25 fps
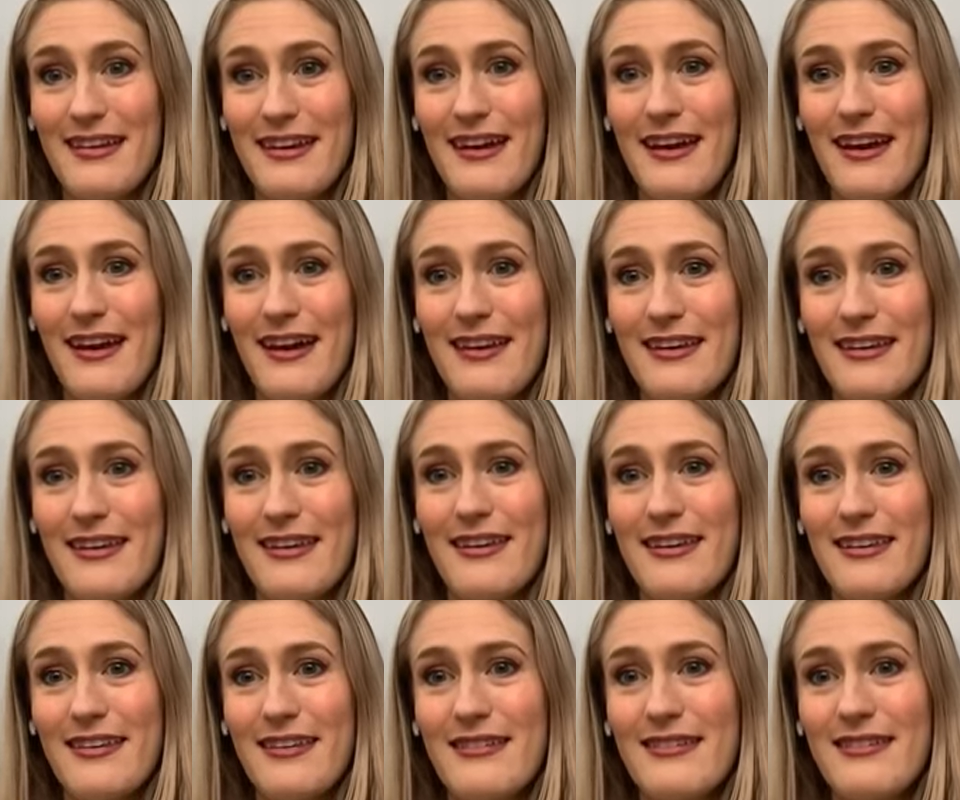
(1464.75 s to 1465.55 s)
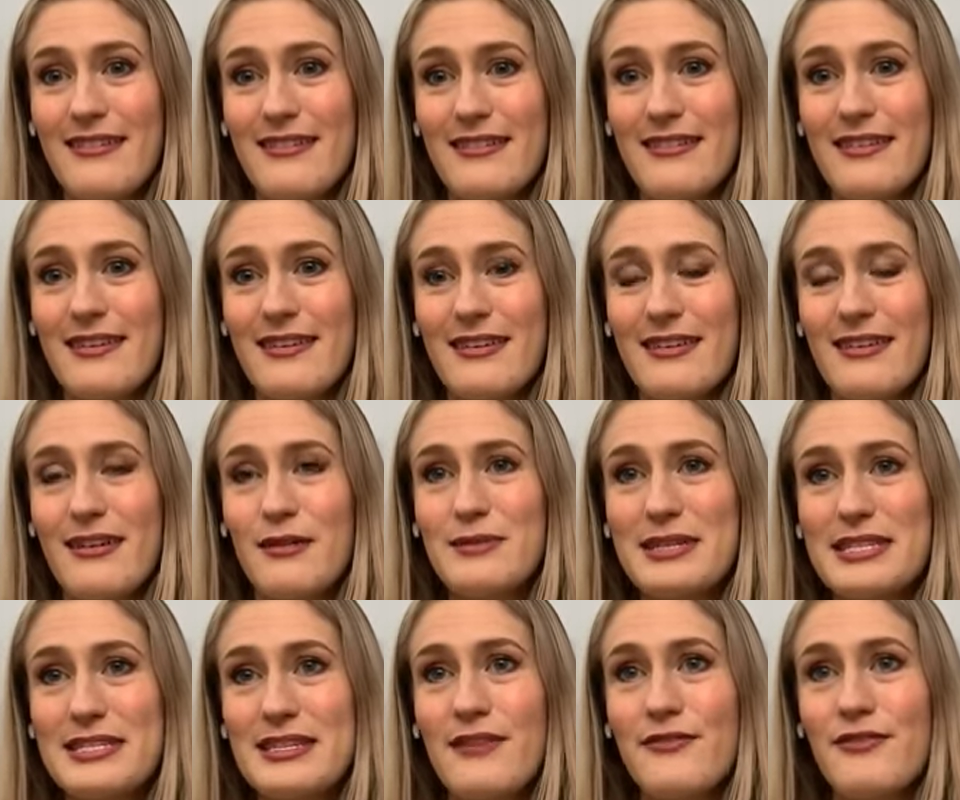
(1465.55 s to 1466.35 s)
And it
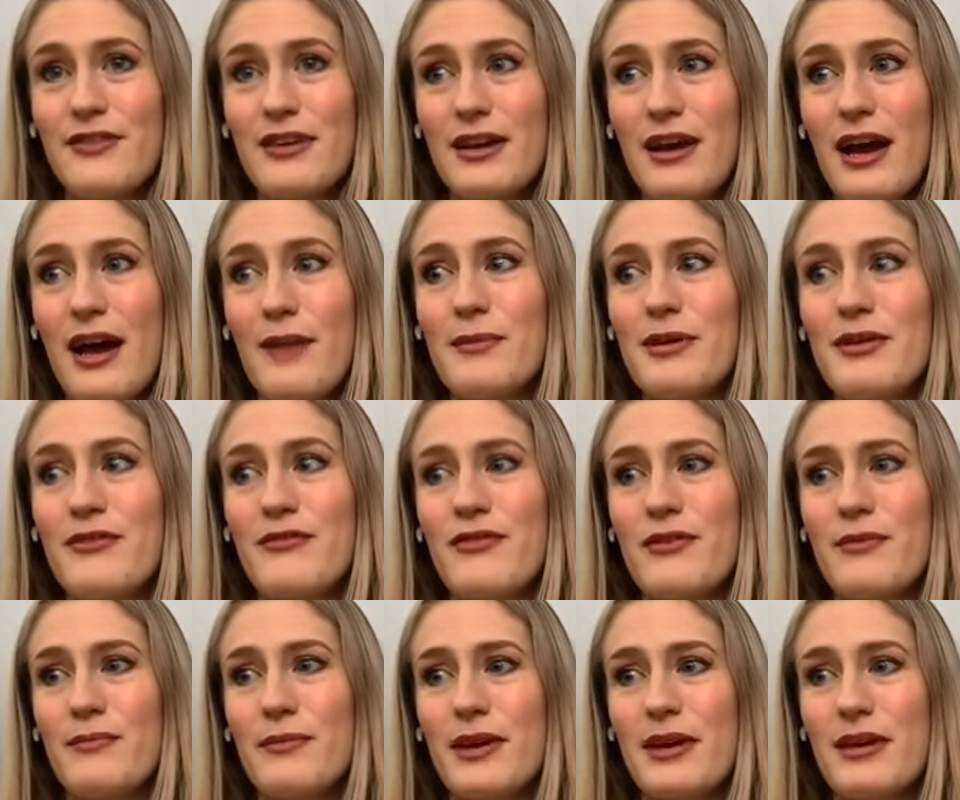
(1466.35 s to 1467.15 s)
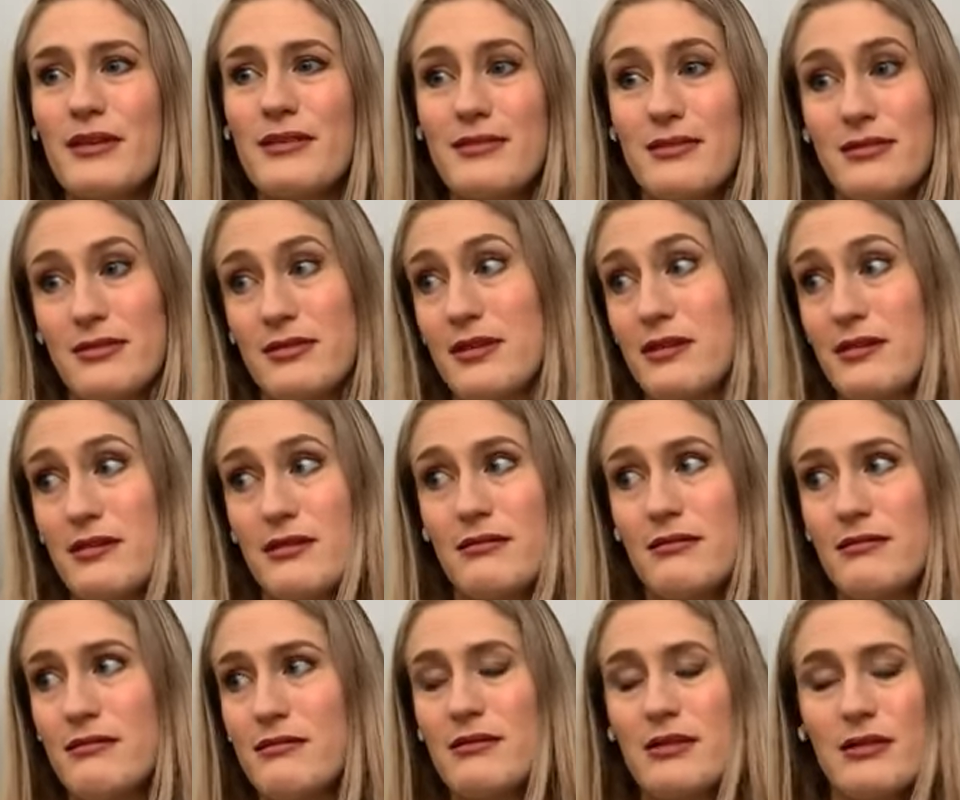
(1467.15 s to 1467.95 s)
was definitely coming from like
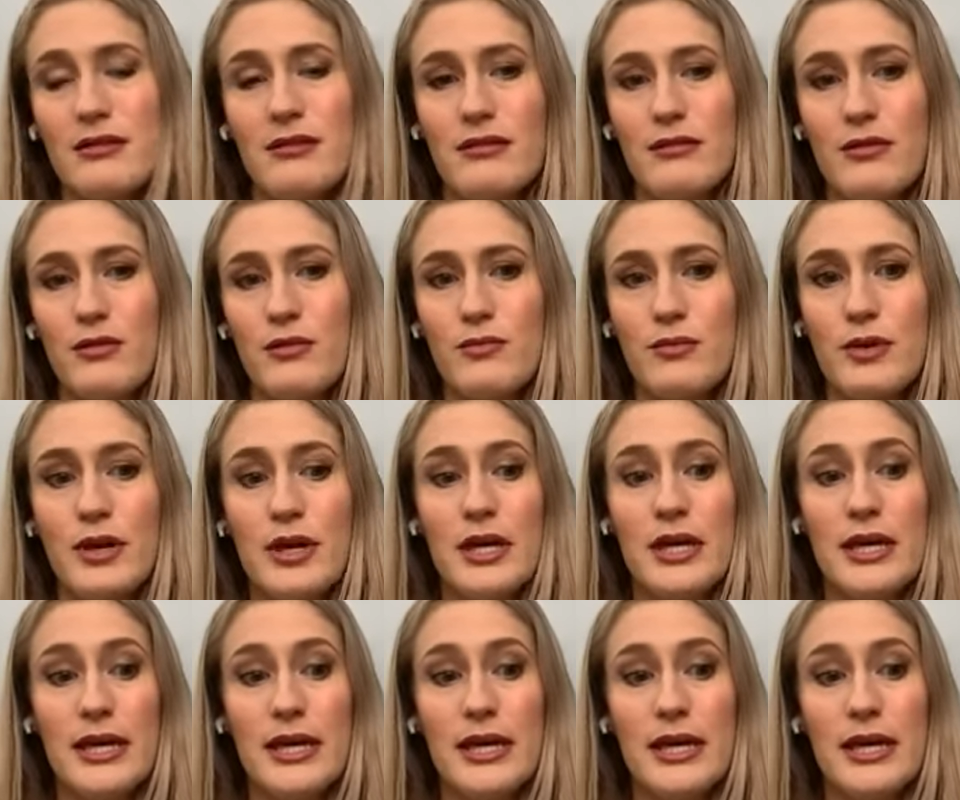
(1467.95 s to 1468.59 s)
the